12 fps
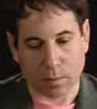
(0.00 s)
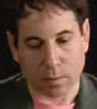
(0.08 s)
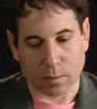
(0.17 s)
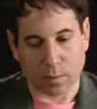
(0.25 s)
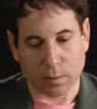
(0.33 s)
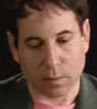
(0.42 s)

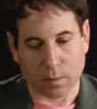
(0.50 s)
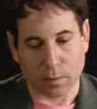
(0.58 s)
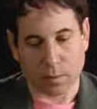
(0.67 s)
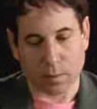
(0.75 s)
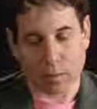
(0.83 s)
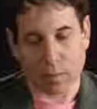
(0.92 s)

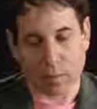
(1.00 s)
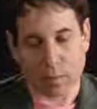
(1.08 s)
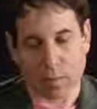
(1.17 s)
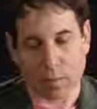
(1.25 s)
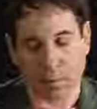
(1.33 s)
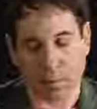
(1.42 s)

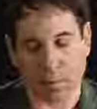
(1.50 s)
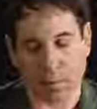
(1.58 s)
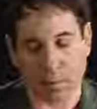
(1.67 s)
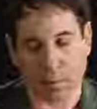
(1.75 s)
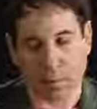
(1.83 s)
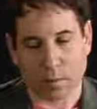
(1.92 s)

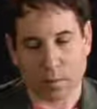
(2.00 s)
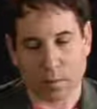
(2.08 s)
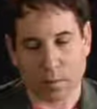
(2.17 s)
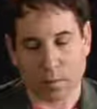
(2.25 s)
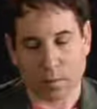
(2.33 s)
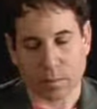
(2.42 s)

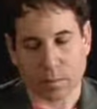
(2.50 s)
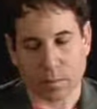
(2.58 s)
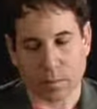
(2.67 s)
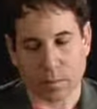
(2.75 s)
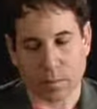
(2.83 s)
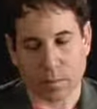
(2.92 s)

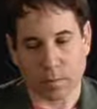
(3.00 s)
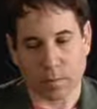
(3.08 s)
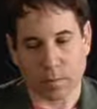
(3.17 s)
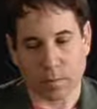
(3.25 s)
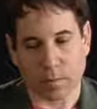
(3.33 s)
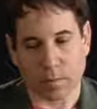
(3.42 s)

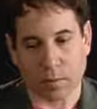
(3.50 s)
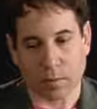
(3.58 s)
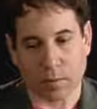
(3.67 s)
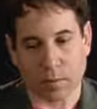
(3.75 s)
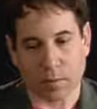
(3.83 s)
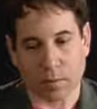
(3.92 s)

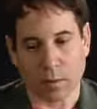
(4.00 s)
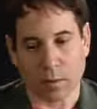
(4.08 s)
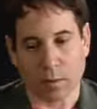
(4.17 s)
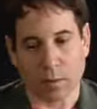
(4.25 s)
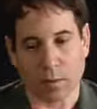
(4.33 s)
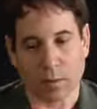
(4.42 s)

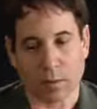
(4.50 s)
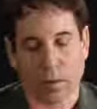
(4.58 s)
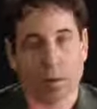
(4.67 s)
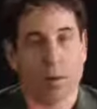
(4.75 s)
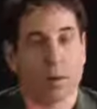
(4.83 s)
(silence)